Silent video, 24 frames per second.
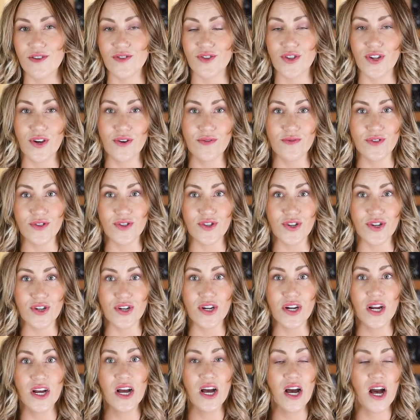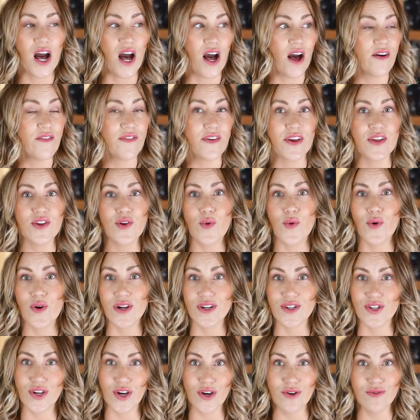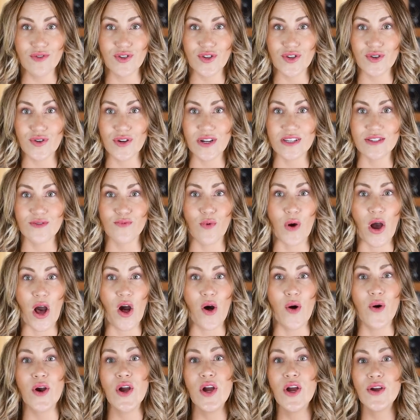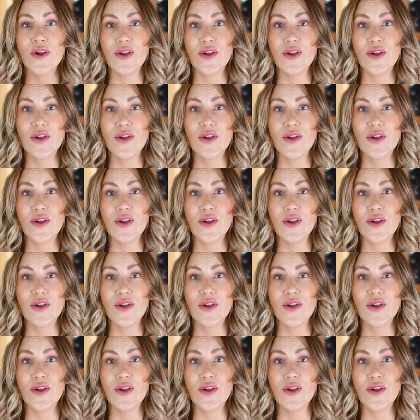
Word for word: your toaster oven or a toaster as well.